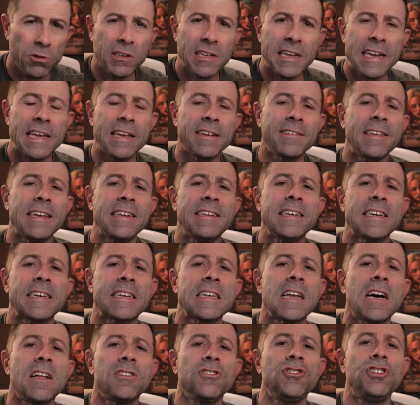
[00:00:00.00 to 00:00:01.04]
Today is a
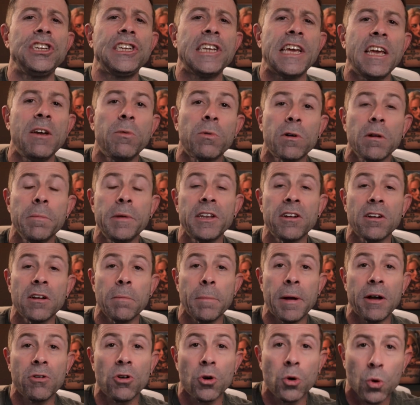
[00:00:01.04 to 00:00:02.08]
technology day. We're going to be talking about